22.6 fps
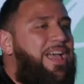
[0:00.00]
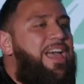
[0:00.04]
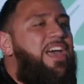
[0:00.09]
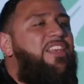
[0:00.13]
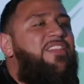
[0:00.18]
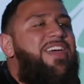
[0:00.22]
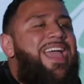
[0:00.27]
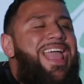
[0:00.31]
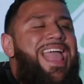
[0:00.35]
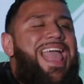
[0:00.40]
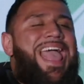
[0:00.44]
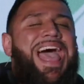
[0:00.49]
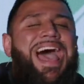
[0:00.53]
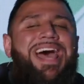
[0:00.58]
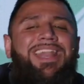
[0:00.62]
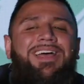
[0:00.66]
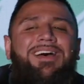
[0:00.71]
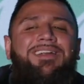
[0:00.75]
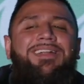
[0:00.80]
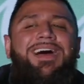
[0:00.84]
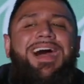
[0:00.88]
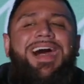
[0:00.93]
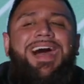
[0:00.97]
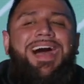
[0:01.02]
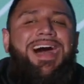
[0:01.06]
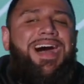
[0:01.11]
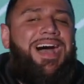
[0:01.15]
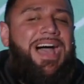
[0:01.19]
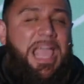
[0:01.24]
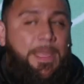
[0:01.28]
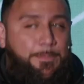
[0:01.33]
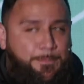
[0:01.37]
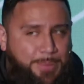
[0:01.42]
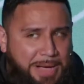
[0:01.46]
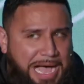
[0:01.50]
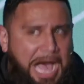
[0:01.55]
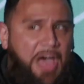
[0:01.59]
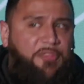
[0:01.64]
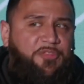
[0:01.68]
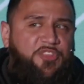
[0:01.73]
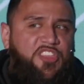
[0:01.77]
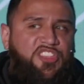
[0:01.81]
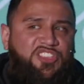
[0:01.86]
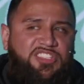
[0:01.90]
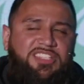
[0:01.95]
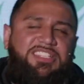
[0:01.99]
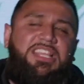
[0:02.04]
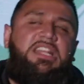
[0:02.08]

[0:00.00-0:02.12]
they had an, a, a hypothesis